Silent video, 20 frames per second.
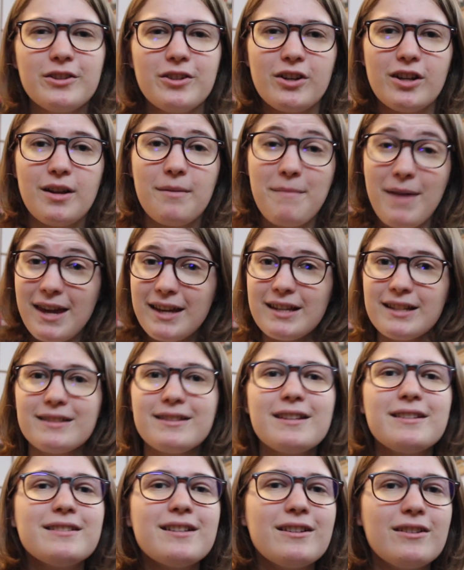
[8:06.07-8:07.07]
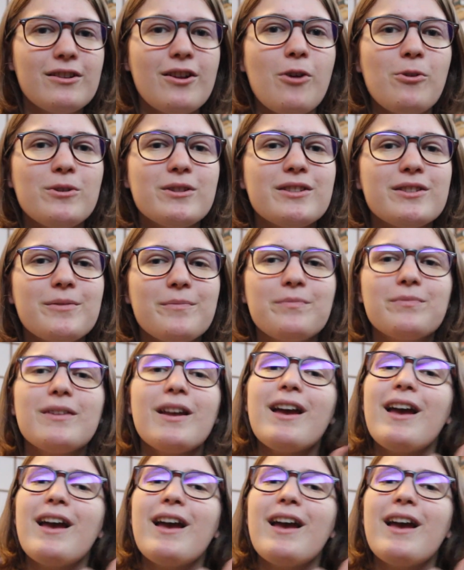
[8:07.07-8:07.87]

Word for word: you're gonna make consistent notes.